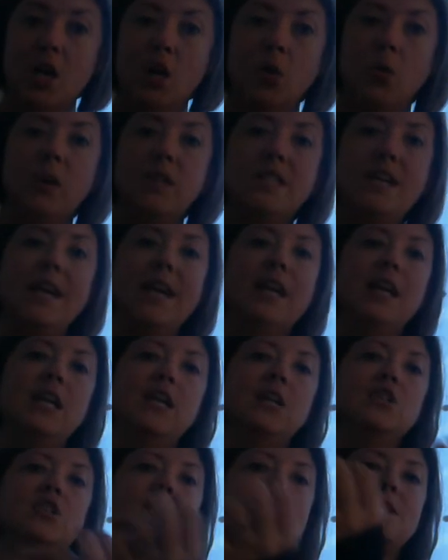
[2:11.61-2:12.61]
we take it and
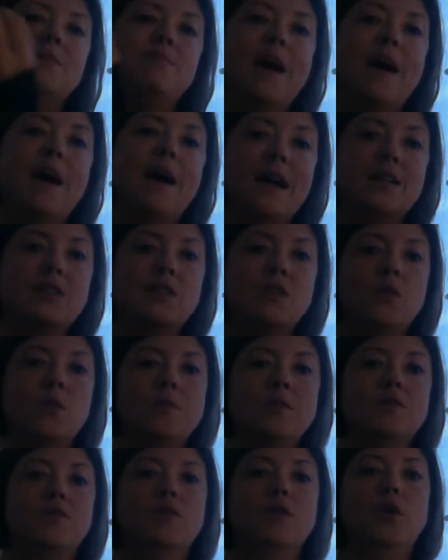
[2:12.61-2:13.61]
inject it back into the
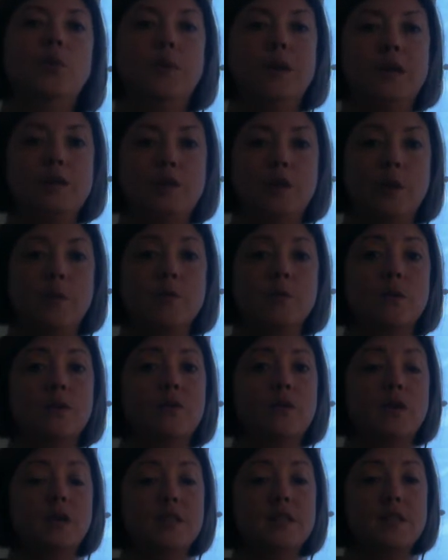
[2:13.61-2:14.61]
woman's fallopian tubes, where
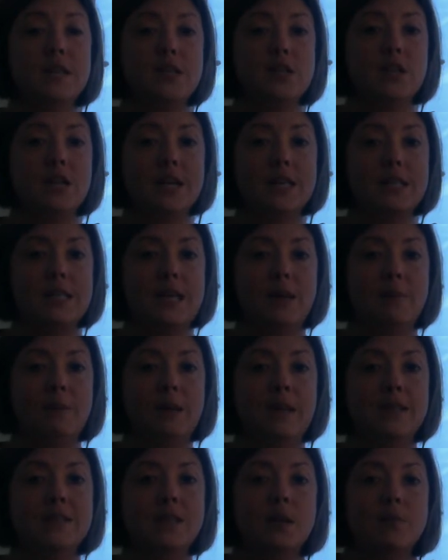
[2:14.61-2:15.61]
fertilization can take
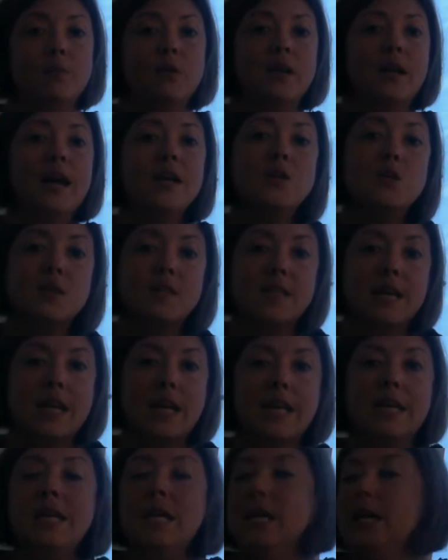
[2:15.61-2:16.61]
place in a more natural setting